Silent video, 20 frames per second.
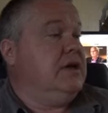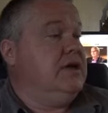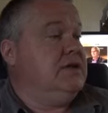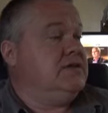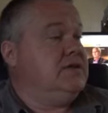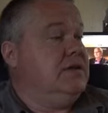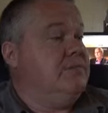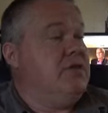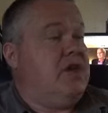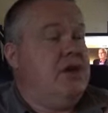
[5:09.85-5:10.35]

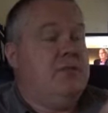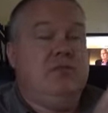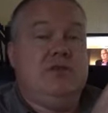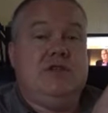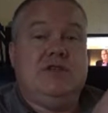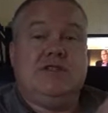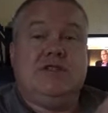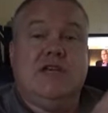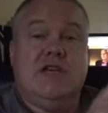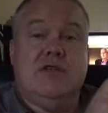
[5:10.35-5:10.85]
Some
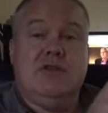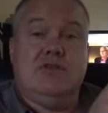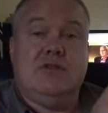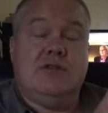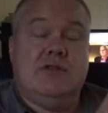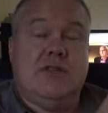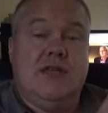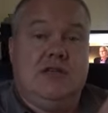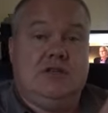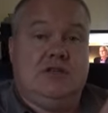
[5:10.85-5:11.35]
companies tell you
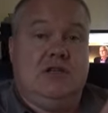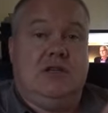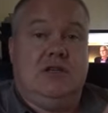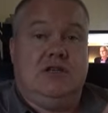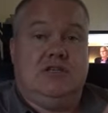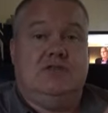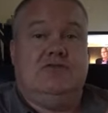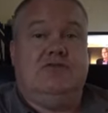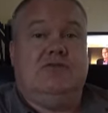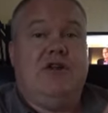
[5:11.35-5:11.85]
that theirs
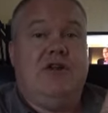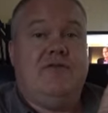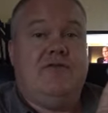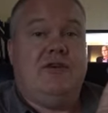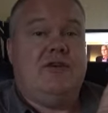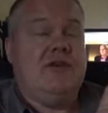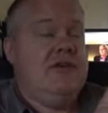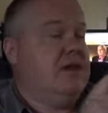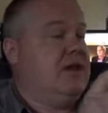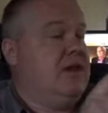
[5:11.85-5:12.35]
lasts
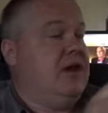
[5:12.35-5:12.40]
forever.